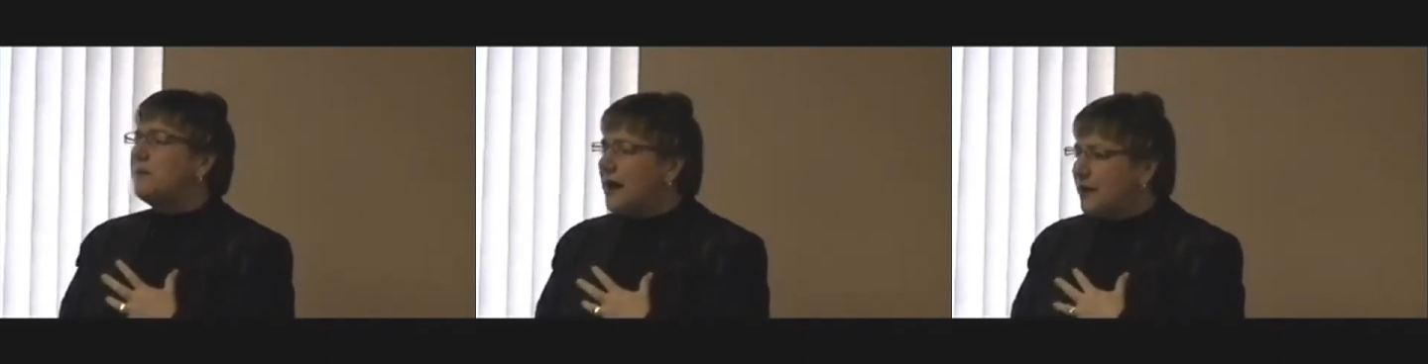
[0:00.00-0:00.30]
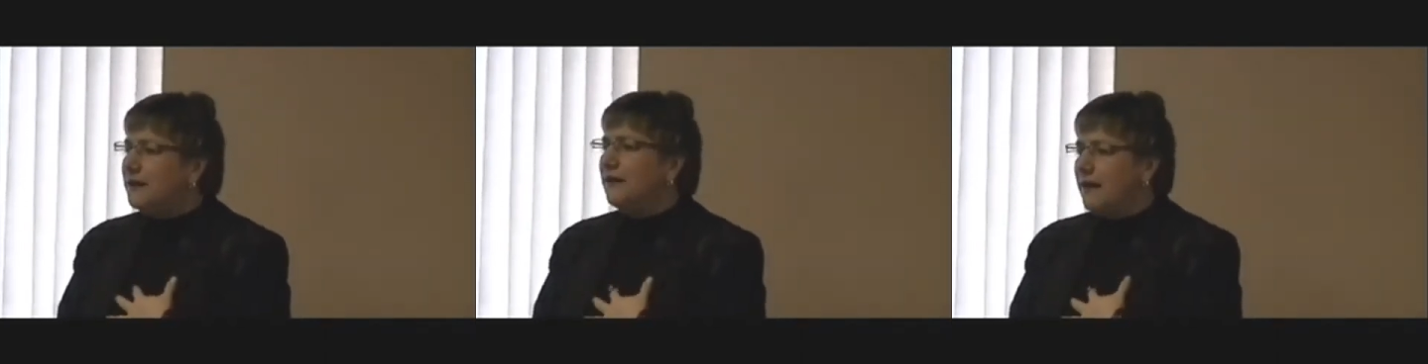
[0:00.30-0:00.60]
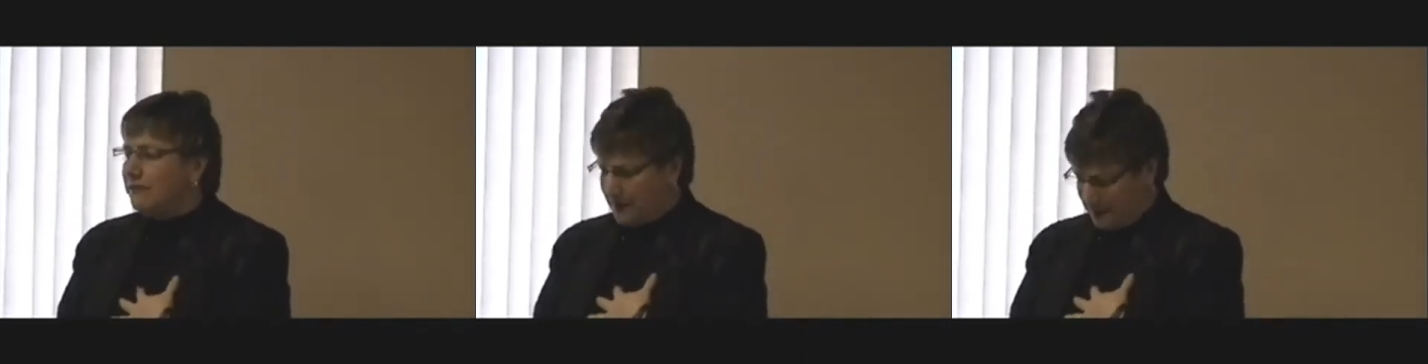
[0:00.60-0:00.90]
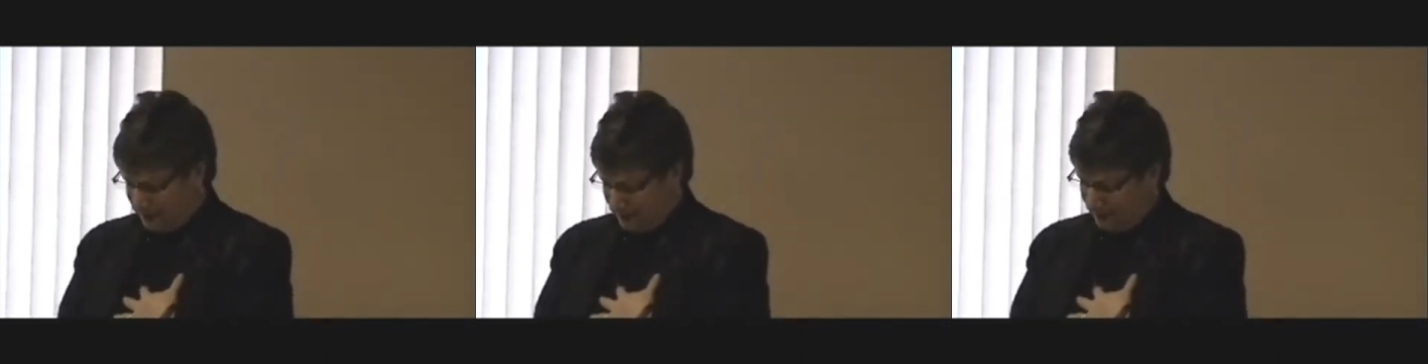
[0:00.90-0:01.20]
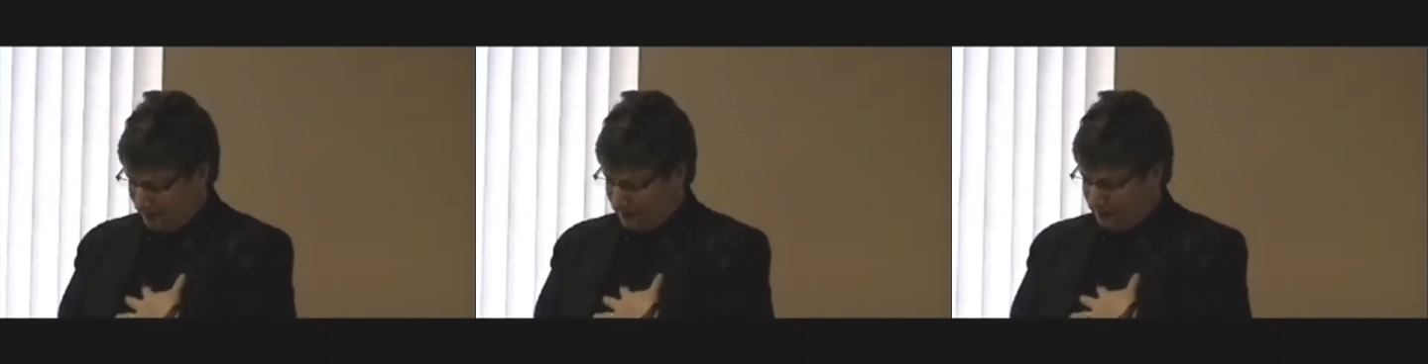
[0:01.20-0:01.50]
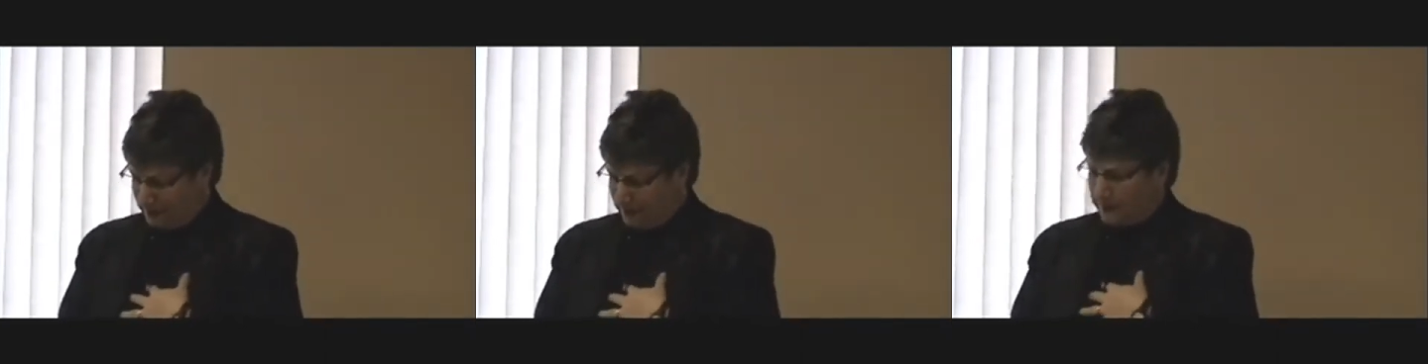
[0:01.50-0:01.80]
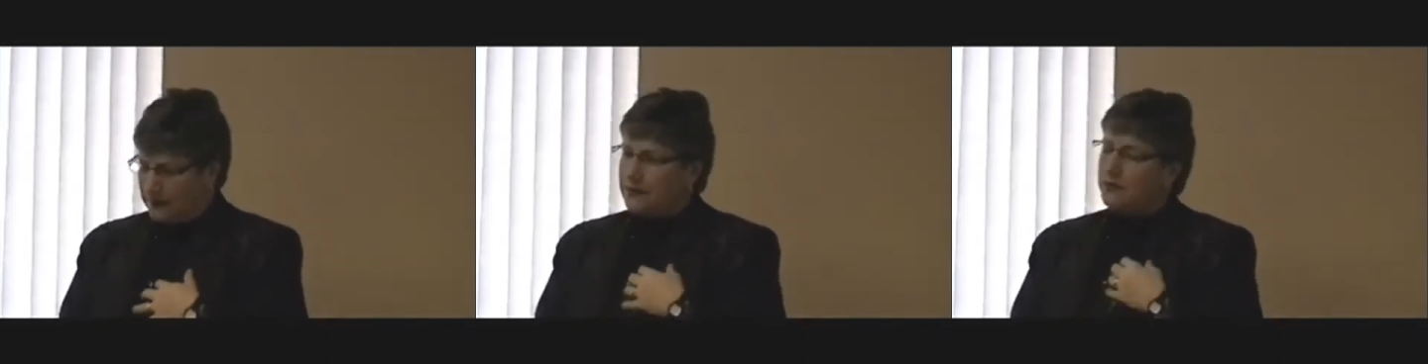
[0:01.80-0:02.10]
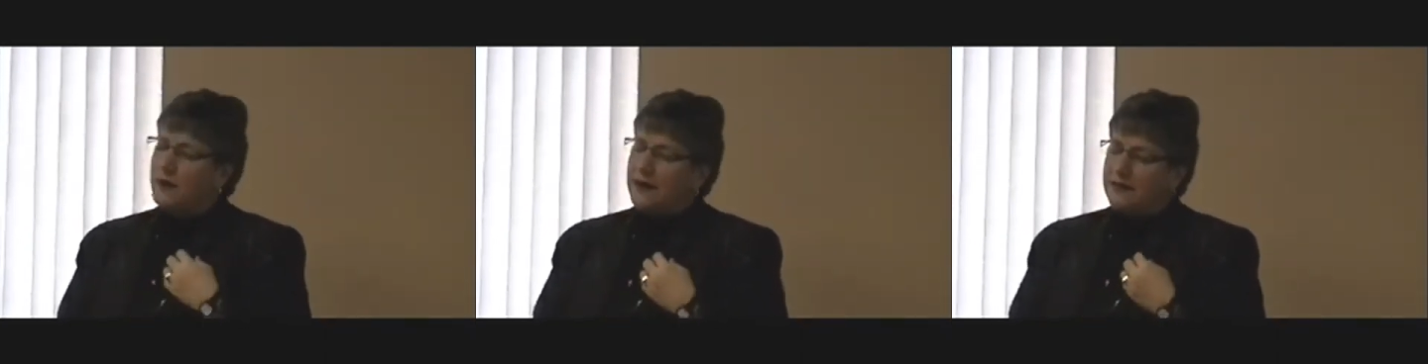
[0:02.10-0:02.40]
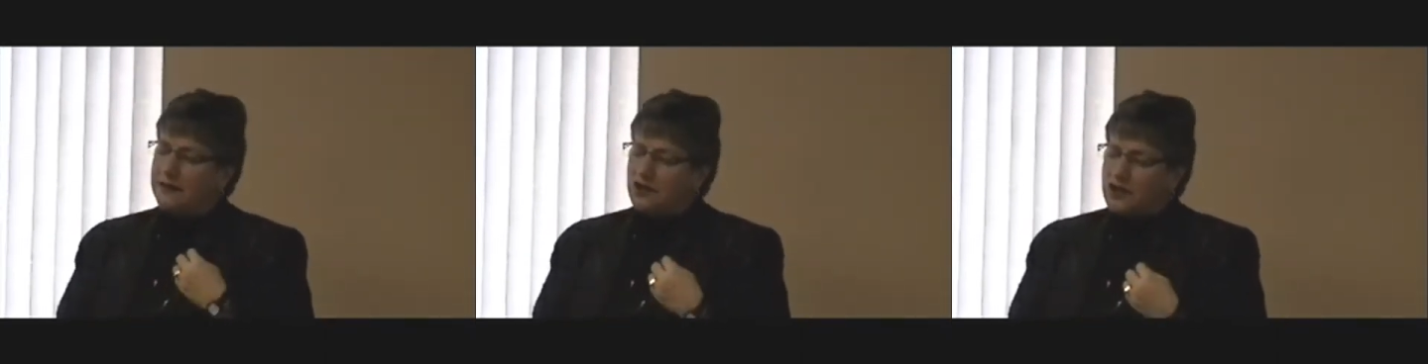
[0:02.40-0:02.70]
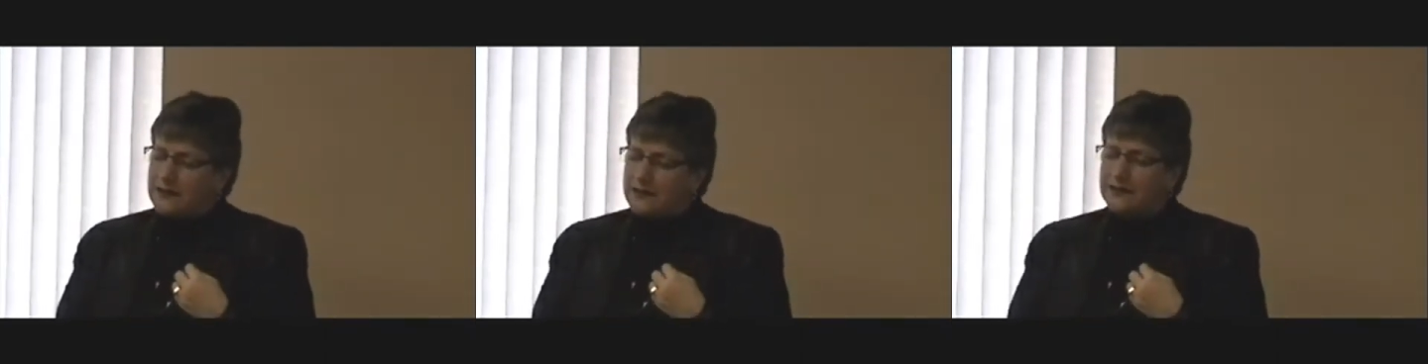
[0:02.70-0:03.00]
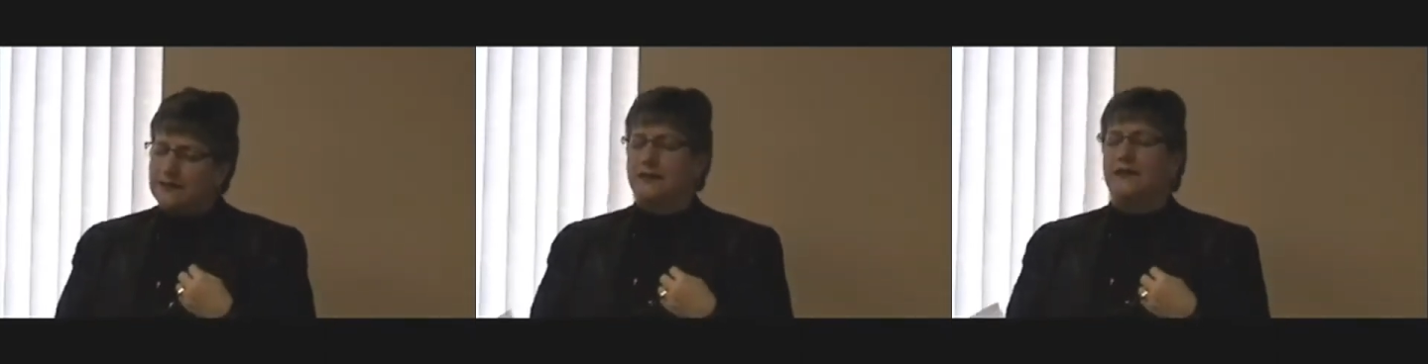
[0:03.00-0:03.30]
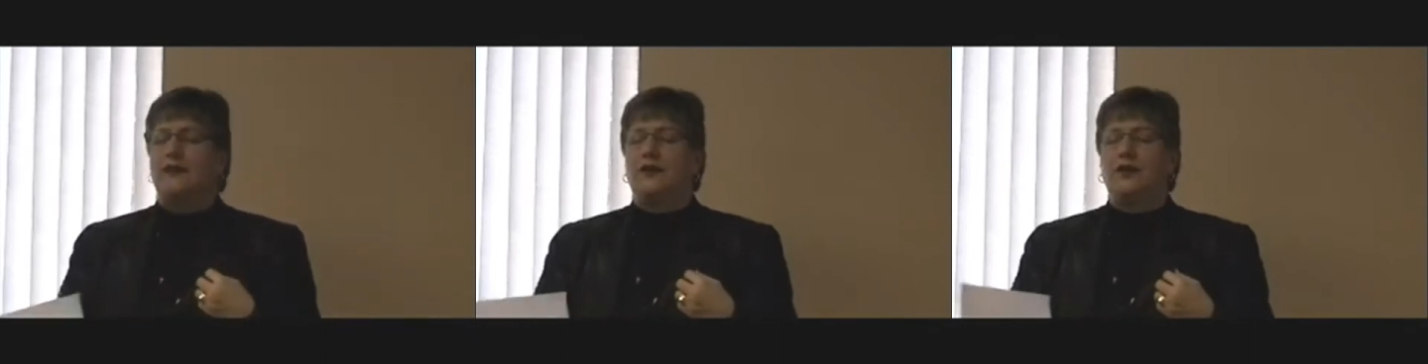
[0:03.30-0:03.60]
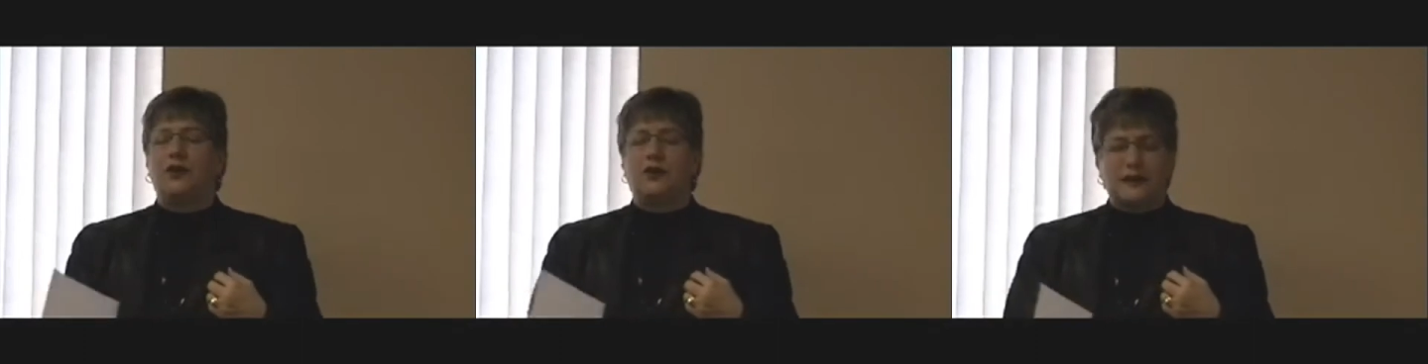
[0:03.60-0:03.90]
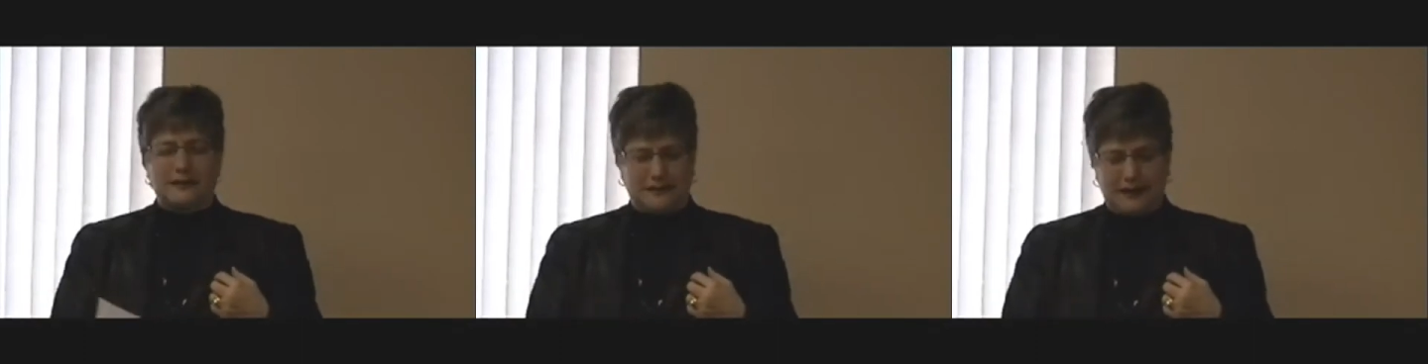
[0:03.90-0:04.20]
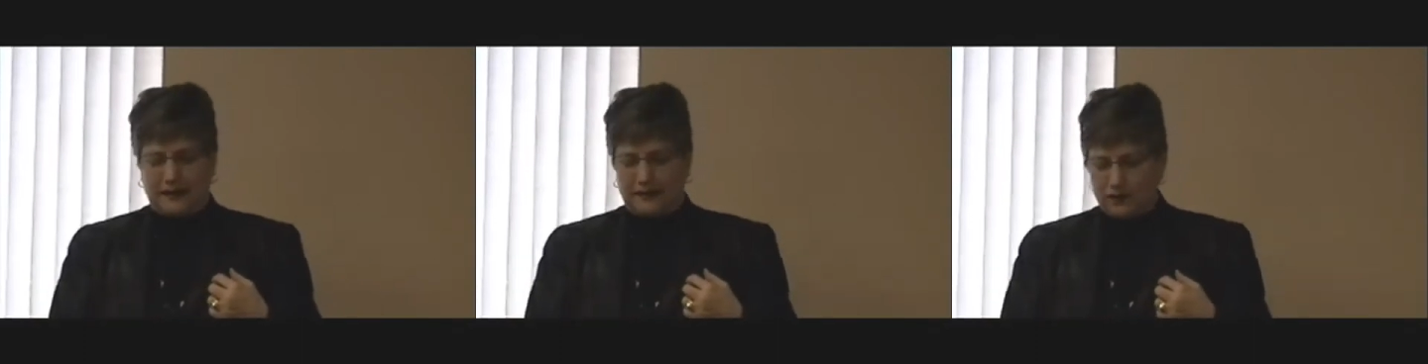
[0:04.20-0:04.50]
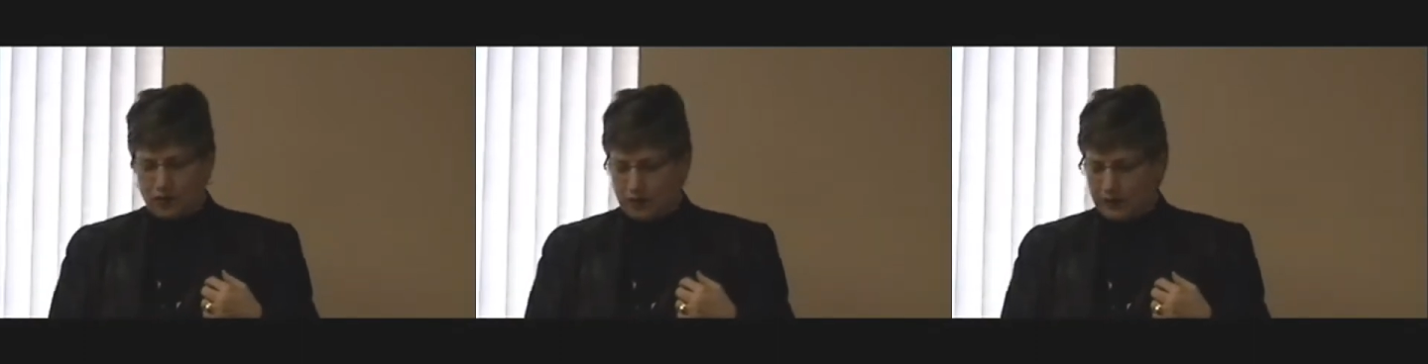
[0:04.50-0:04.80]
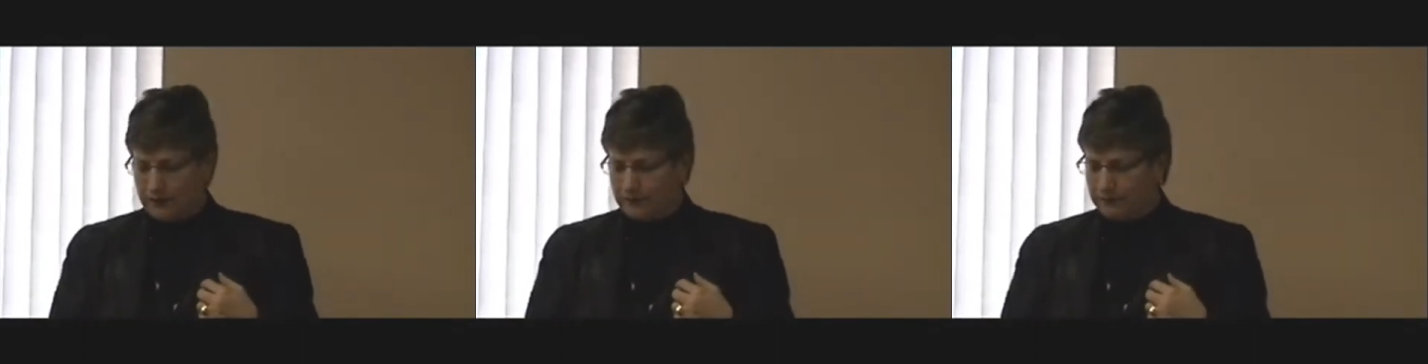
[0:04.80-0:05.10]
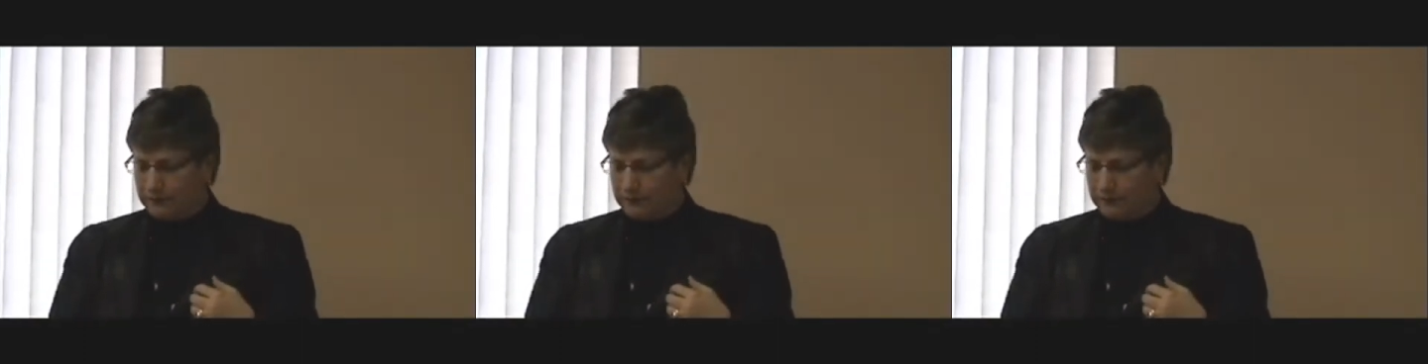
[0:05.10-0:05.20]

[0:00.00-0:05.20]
You are my beloved. The way that Jesus heard it said in Jordan.